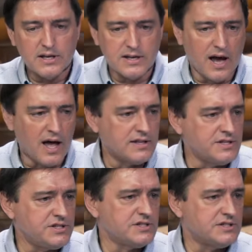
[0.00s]
Now
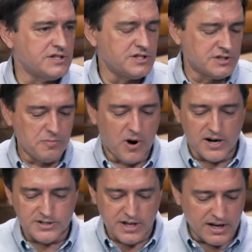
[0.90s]
this is, this is the
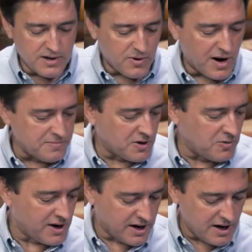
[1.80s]
part, Sandy, where I'm going to
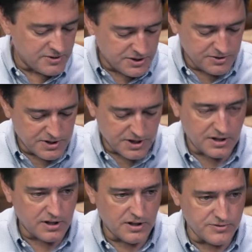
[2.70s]
want to go to the
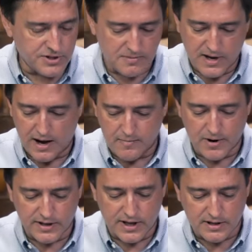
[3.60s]
close-up
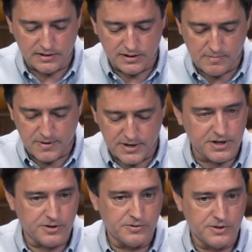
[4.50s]
camera on that number
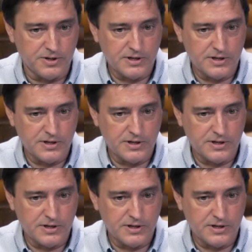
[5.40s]
two.